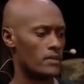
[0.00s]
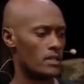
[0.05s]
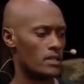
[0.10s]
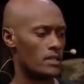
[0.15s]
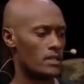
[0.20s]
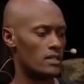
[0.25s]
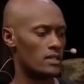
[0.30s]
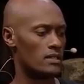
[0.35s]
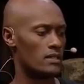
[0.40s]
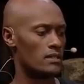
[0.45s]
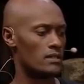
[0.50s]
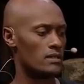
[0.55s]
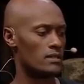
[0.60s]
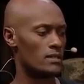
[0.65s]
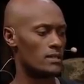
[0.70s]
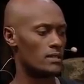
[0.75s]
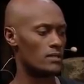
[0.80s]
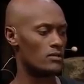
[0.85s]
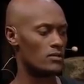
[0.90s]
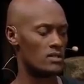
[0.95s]
he
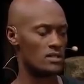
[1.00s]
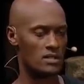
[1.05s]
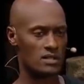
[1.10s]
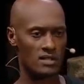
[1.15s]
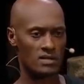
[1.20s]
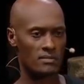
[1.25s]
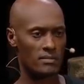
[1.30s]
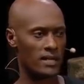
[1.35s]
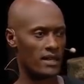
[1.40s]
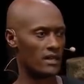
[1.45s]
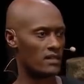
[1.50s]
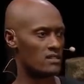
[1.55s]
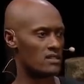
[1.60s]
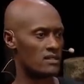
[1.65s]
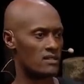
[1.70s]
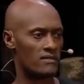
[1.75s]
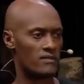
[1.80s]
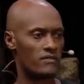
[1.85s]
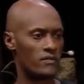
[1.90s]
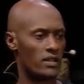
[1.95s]
was a dear man,
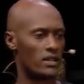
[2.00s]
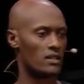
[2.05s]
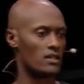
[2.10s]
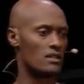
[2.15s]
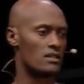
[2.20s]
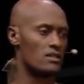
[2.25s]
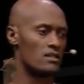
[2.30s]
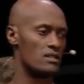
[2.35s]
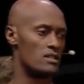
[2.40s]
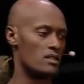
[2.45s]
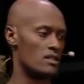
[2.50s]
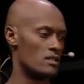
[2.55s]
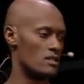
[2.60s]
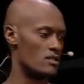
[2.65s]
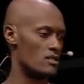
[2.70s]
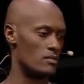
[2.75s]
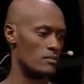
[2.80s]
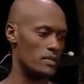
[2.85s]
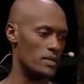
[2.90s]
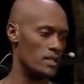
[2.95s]
dear friend, and
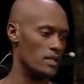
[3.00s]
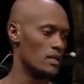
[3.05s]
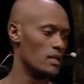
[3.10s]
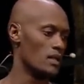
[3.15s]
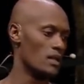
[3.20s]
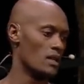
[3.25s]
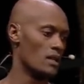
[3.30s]
continues to be